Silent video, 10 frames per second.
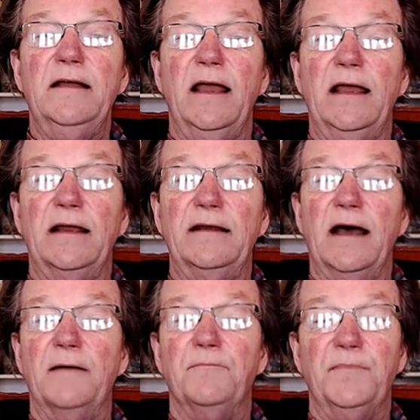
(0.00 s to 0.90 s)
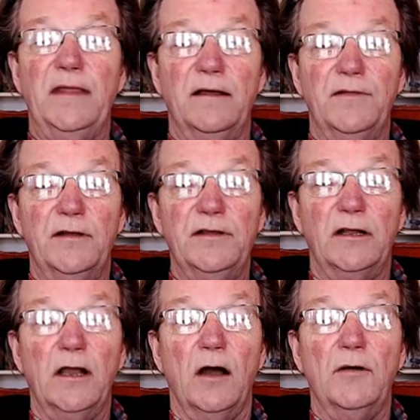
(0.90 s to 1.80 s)
And there you
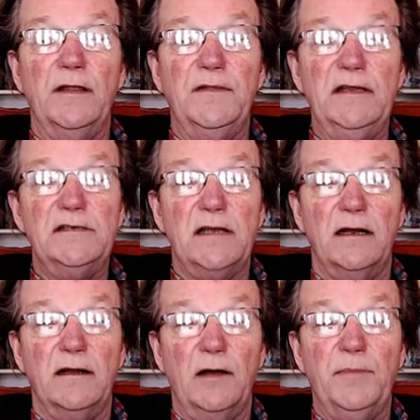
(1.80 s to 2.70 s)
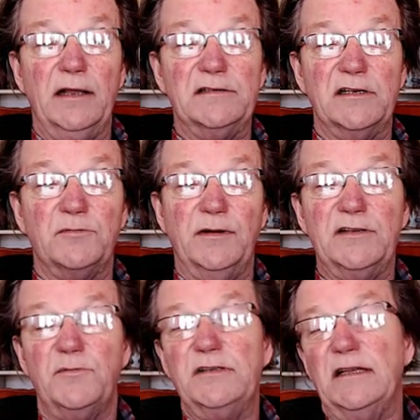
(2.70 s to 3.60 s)
go. And these are, how big is this one?
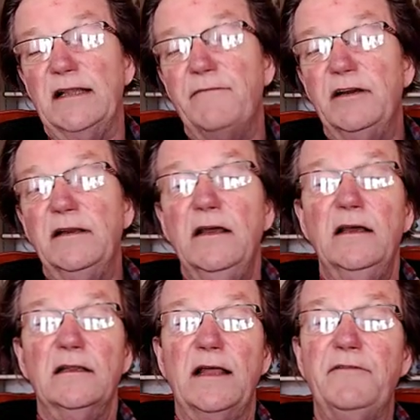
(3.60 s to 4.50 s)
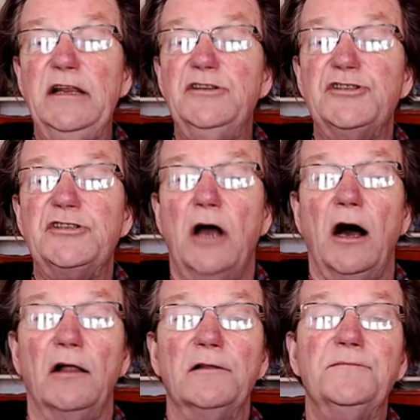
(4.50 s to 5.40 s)
This one's 11 inches
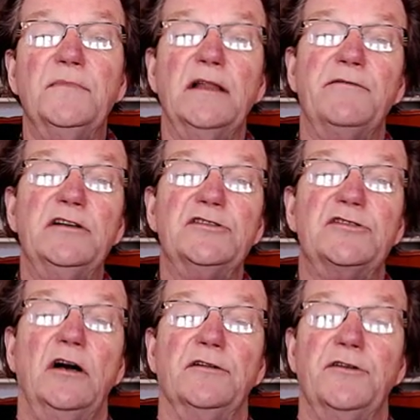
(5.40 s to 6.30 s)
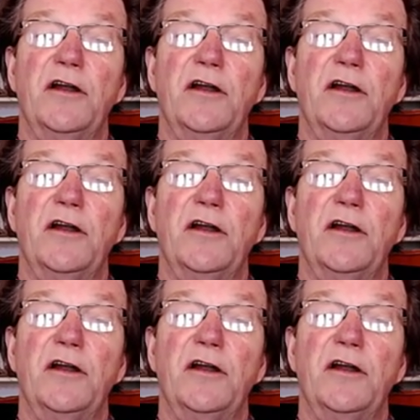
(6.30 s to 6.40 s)
tall. 11 inches tall. They're